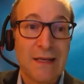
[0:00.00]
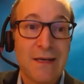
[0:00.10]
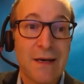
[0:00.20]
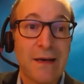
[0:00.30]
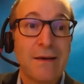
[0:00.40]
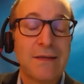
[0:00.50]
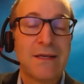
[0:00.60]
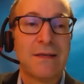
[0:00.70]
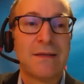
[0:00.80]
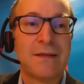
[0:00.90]
done
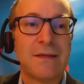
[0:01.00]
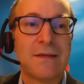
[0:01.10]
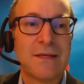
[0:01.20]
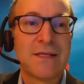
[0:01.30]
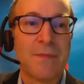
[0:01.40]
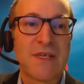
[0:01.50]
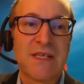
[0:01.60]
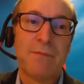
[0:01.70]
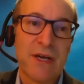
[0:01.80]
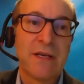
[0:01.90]
to some
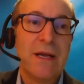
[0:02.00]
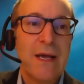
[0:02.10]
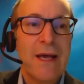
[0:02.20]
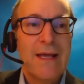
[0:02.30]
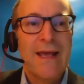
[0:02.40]
extent. But yeah,